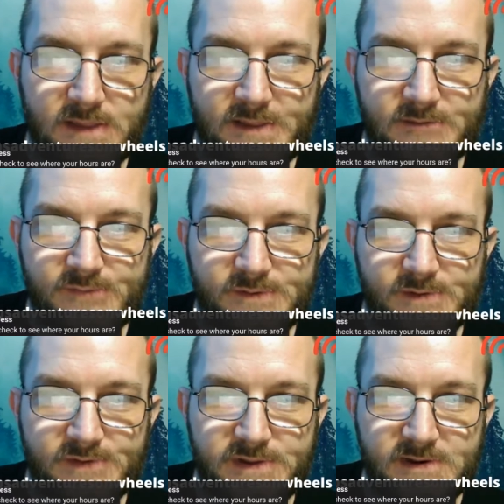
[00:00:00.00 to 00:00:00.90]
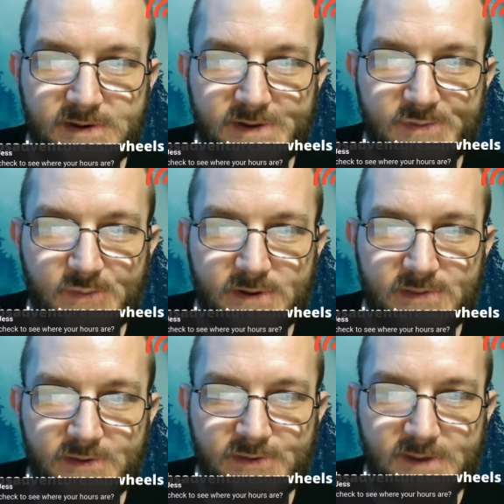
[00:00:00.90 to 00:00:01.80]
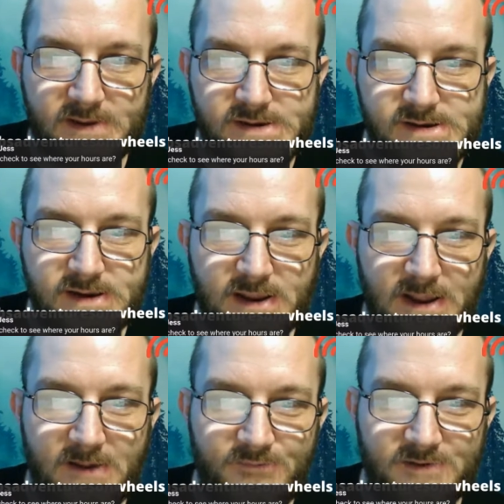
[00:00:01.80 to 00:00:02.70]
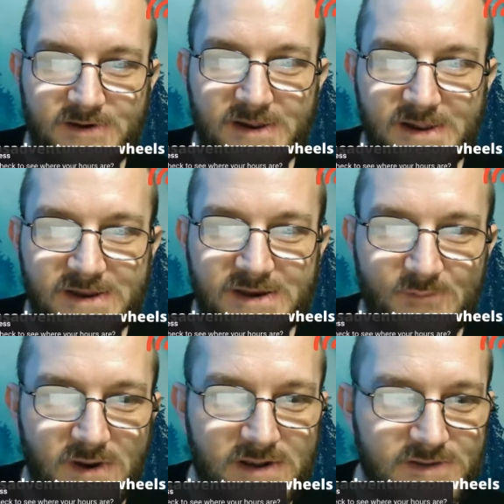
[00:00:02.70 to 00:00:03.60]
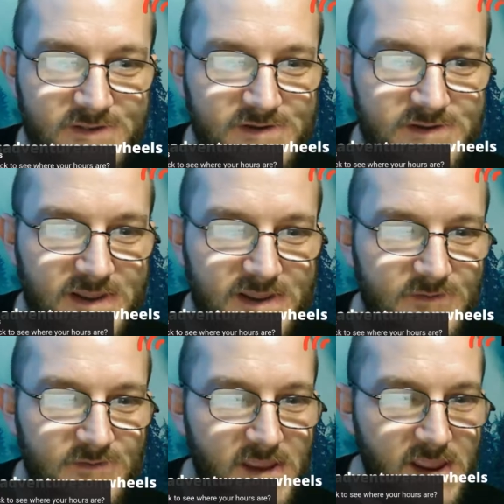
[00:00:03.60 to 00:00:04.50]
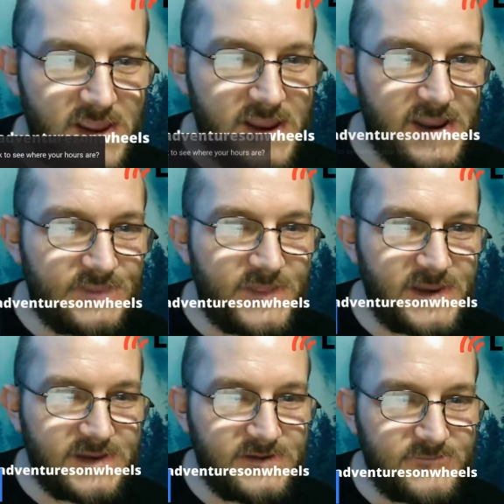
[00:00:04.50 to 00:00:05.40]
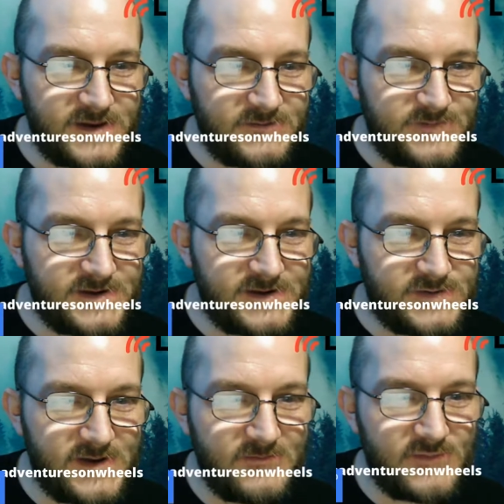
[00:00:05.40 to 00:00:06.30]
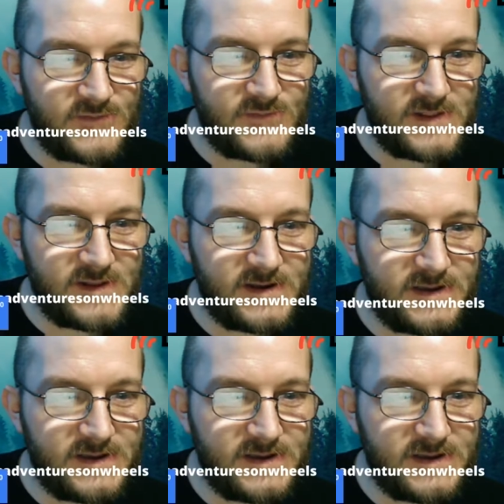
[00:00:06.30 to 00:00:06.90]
and then for those curious, what it looks like after your monetization tab. And thank you, Van Vita Travels, for